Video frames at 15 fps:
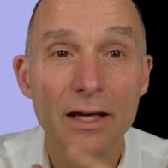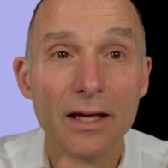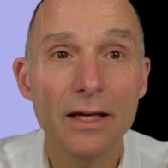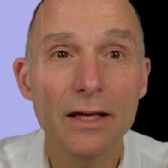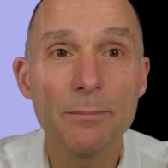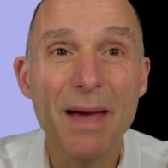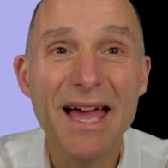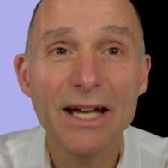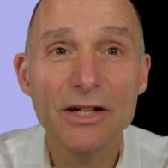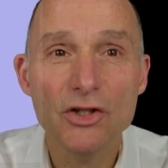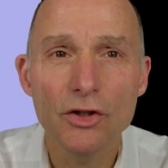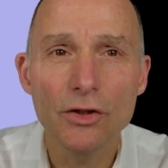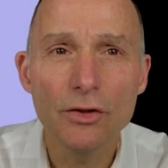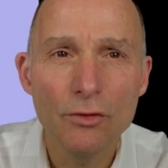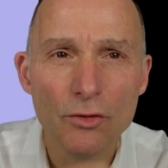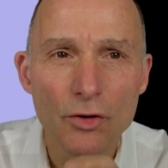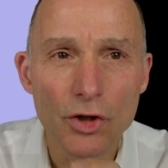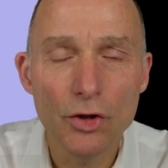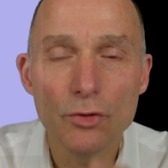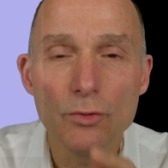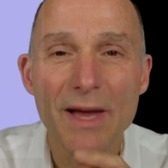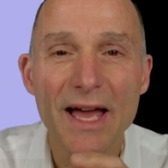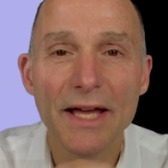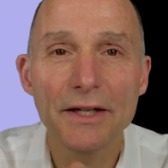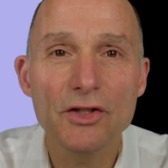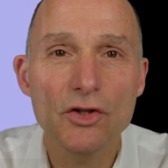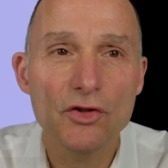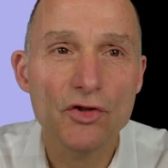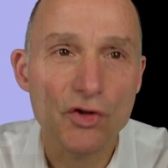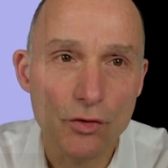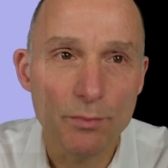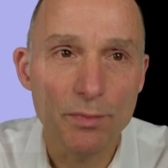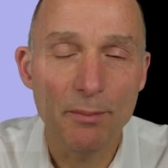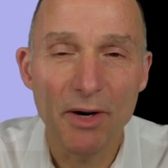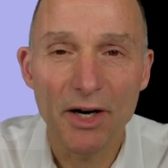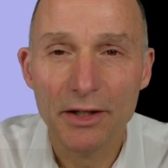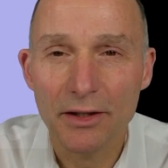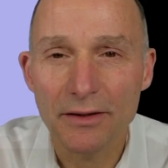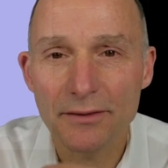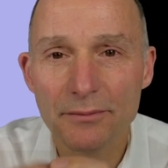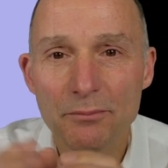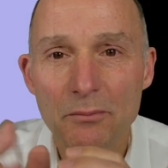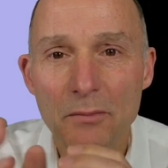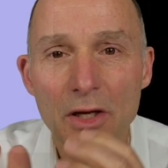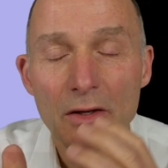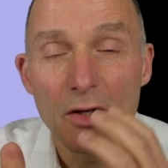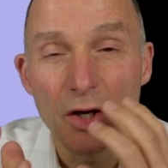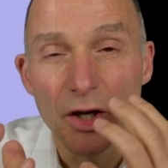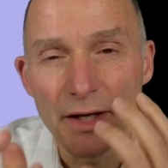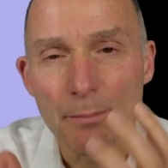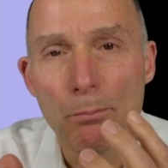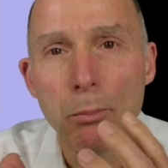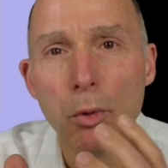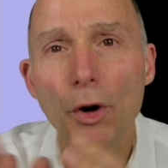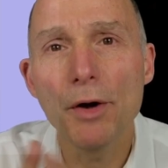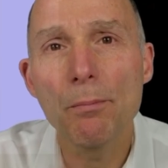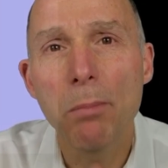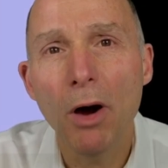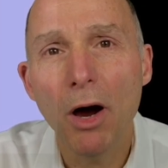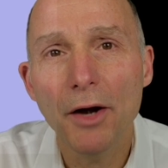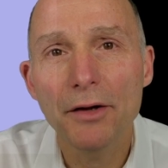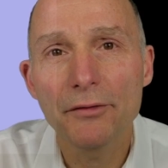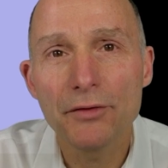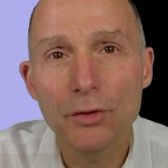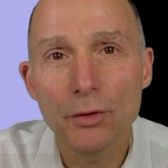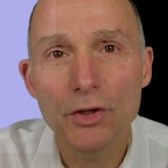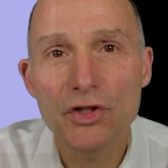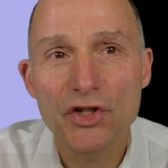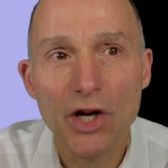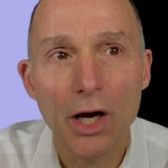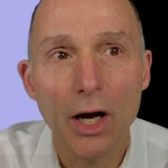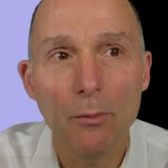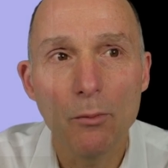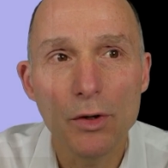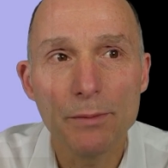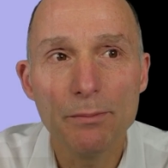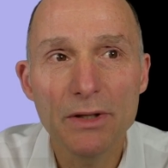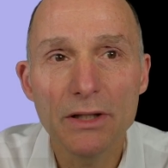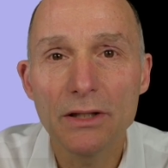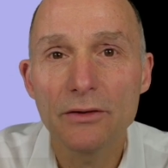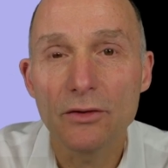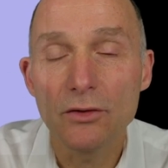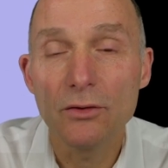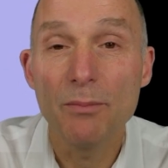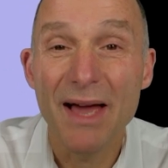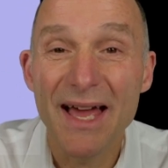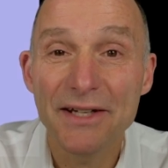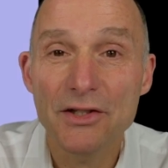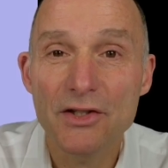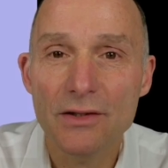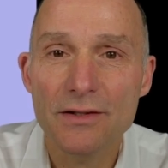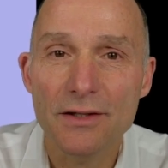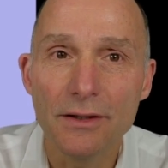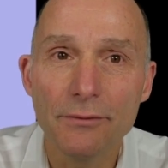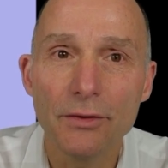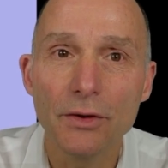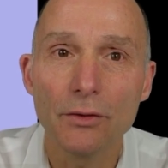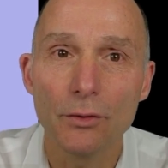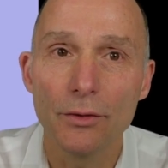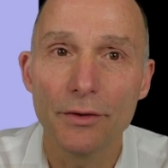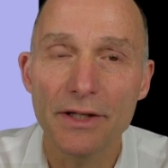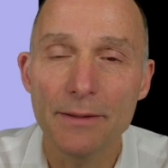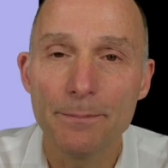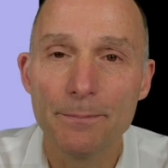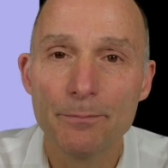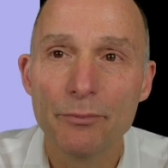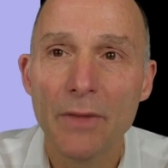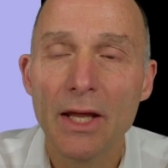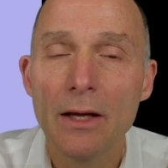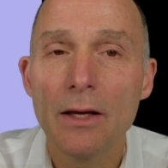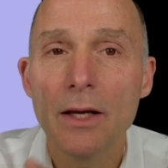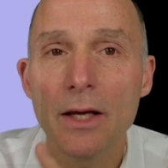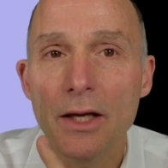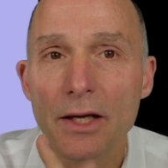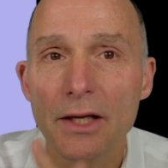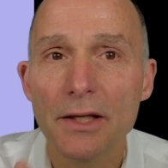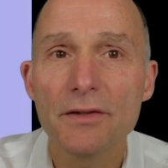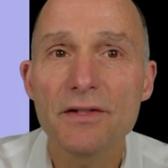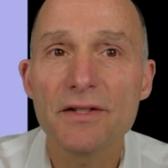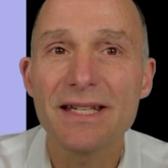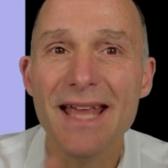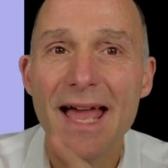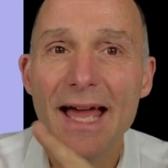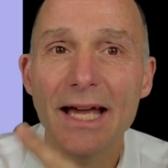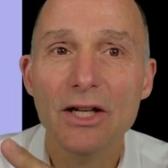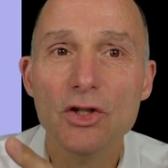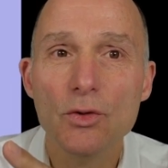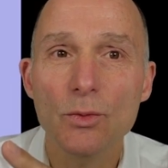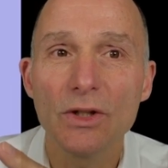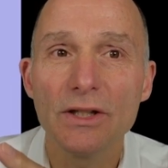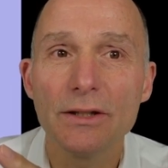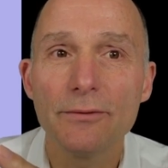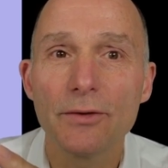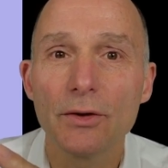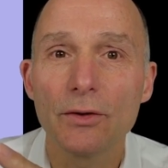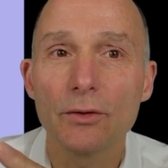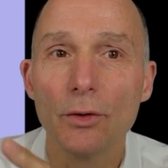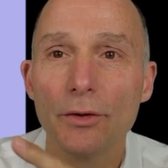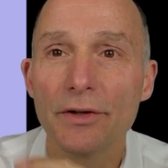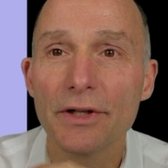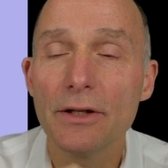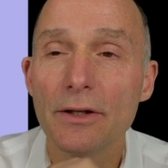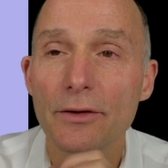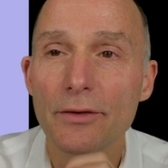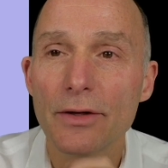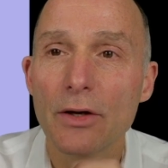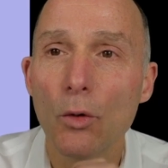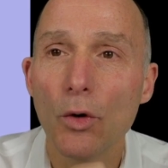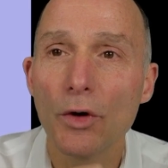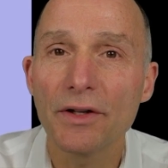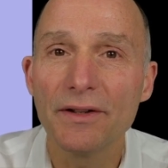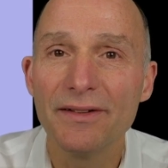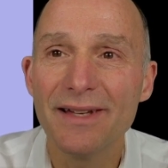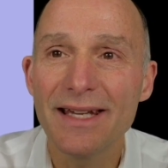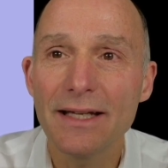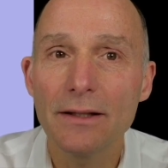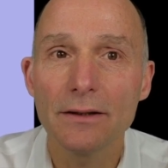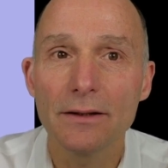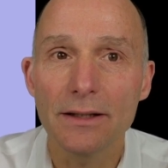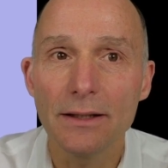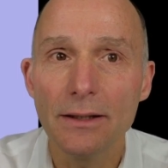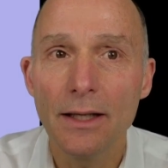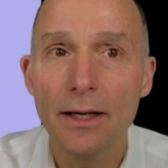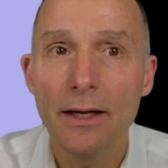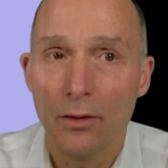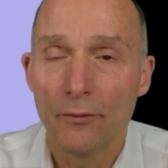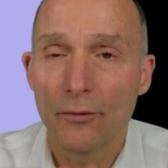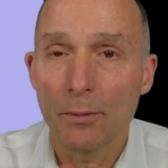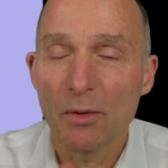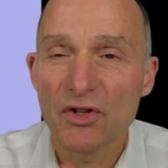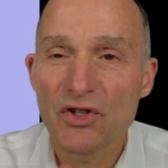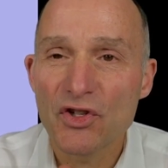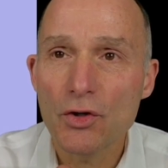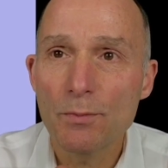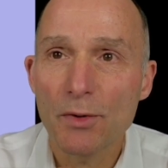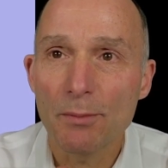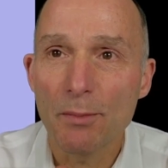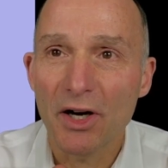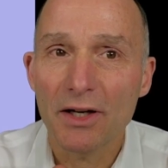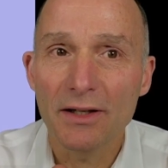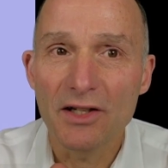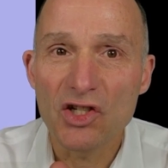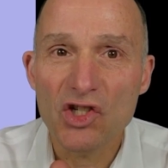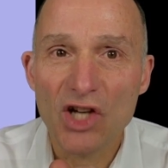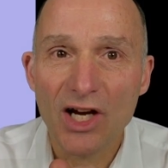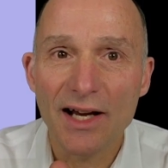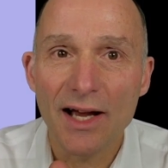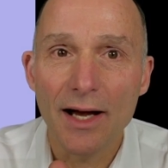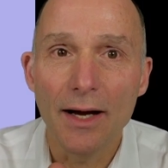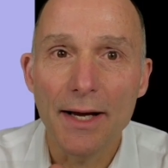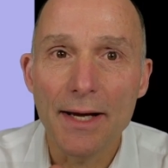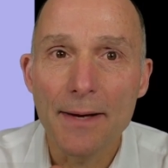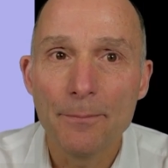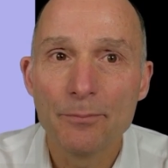Imagine you manage a supermarket. An important part of your job would be to manage its inventory. Here's the actual inventory recorded daily from a supermarket in Shanghai.